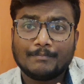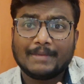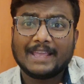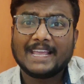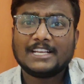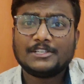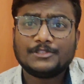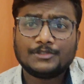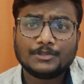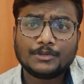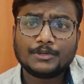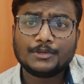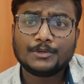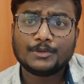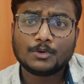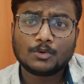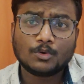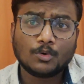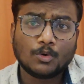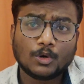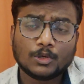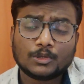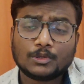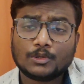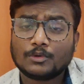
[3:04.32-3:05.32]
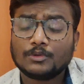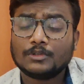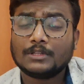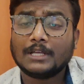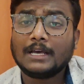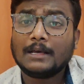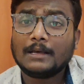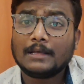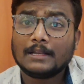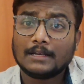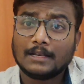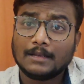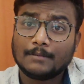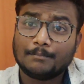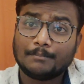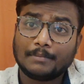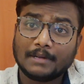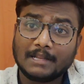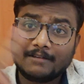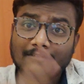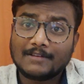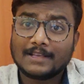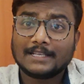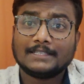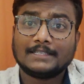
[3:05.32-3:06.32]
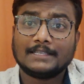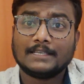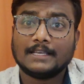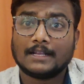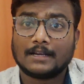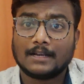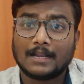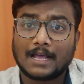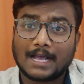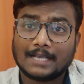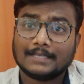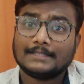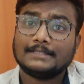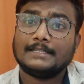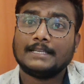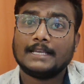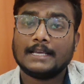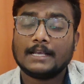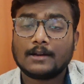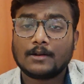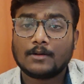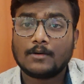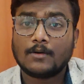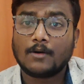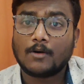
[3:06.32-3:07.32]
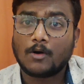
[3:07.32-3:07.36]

make sure you go through the previous year last year